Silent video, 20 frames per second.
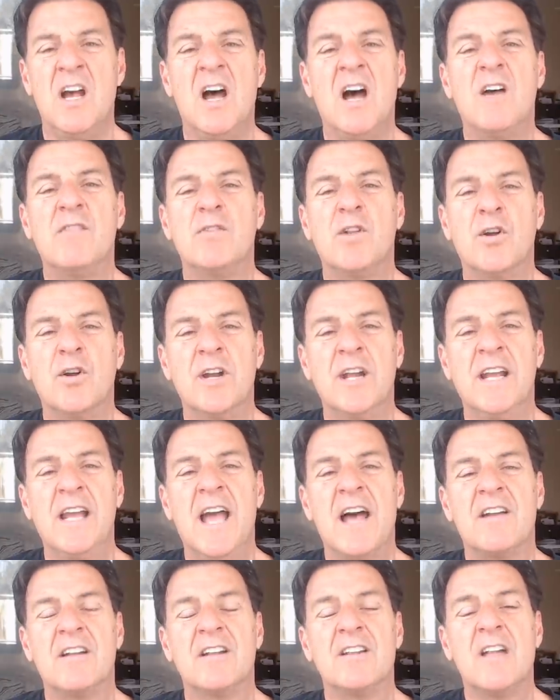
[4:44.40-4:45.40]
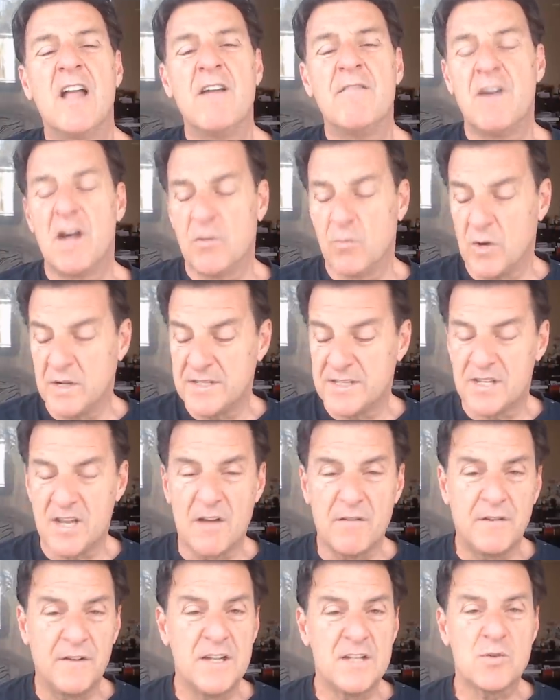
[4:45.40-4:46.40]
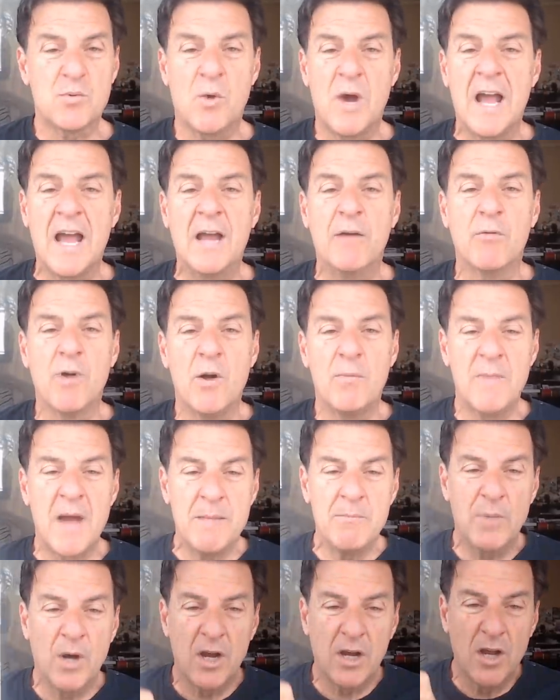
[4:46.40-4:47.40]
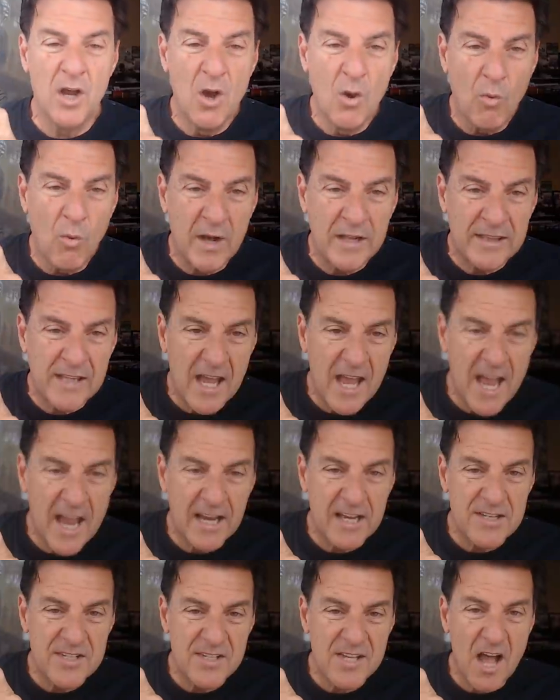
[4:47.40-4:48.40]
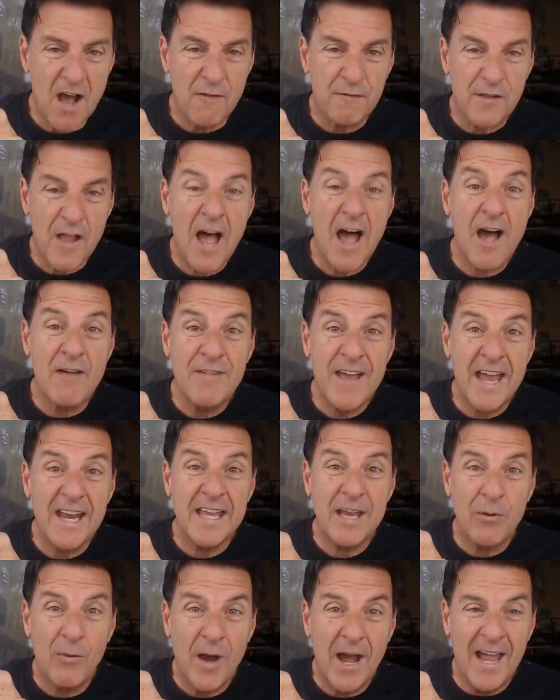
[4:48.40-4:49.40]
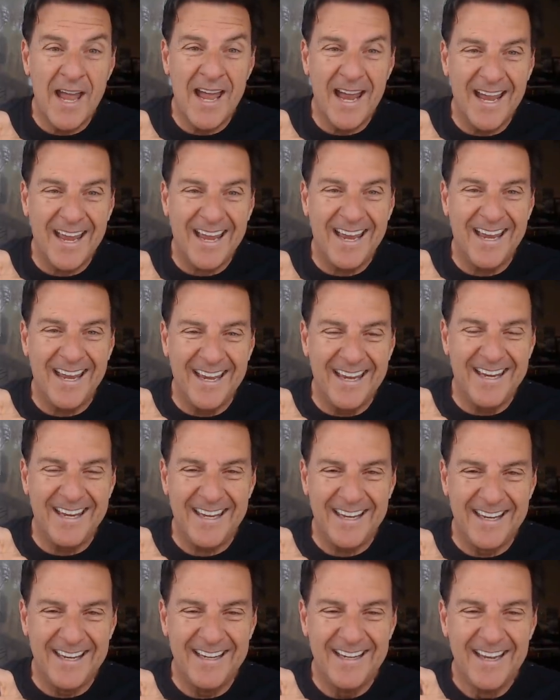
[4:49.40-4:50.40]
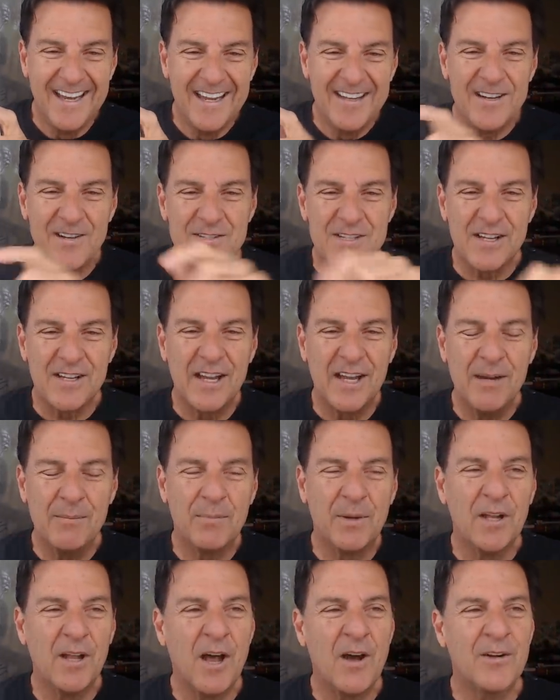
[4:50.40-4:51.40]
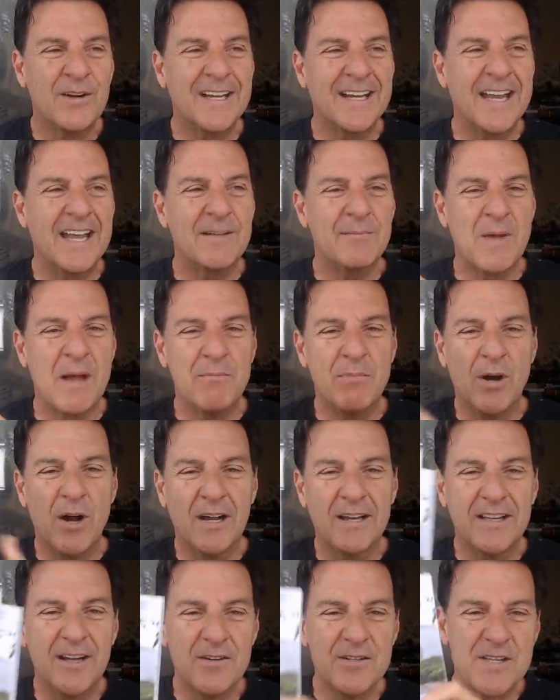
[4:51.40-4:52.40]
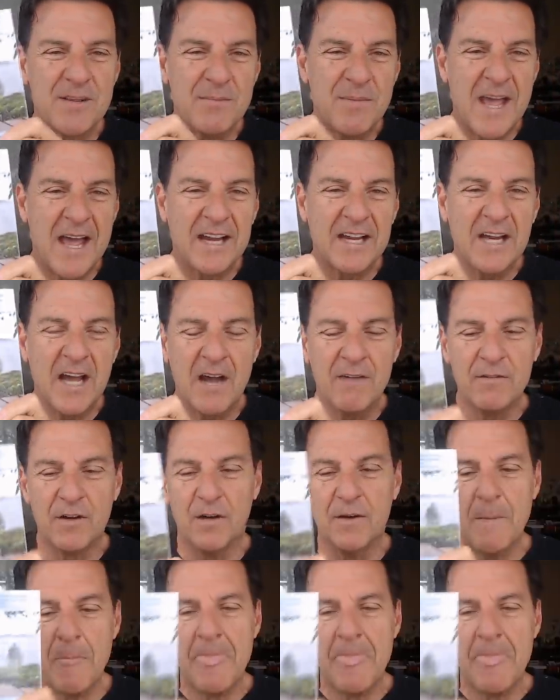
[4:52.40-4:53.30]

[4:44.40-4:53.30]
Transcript: of learning how to love on oneself. And it's why I wrote my book, What the Heck is Self-Love Anyway? There's a link below to get my book. There's the back cover.